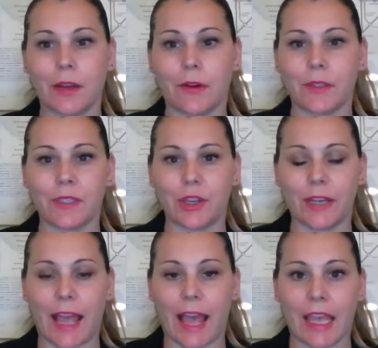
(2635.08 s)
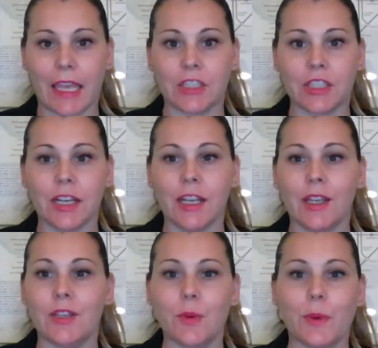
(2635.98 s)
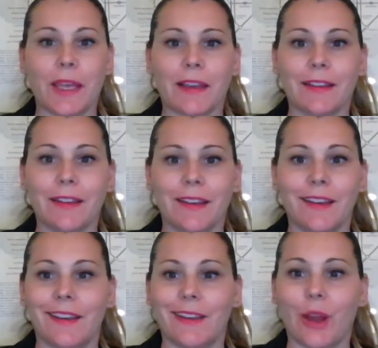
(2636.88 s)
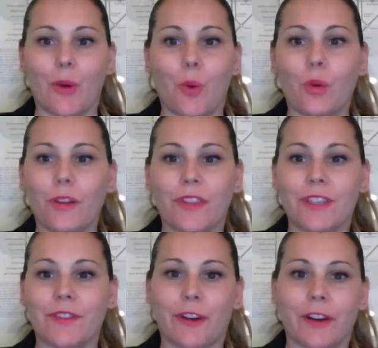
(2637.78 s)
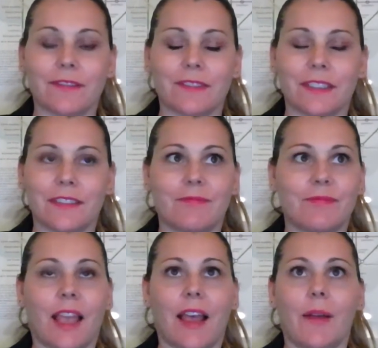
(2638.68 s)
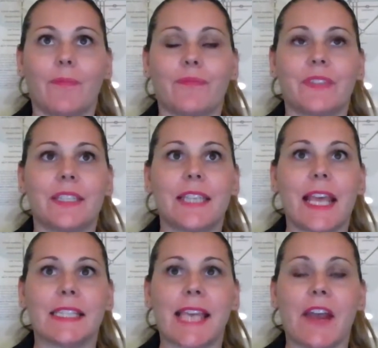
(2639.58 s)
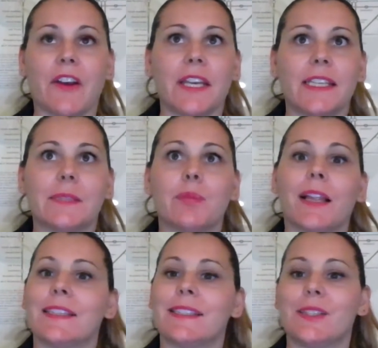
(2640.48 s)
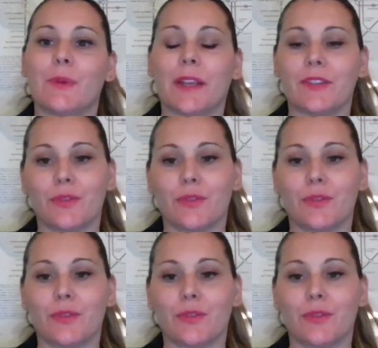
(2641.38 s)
they were a certain age, doing, all of the different dance areas, plus doing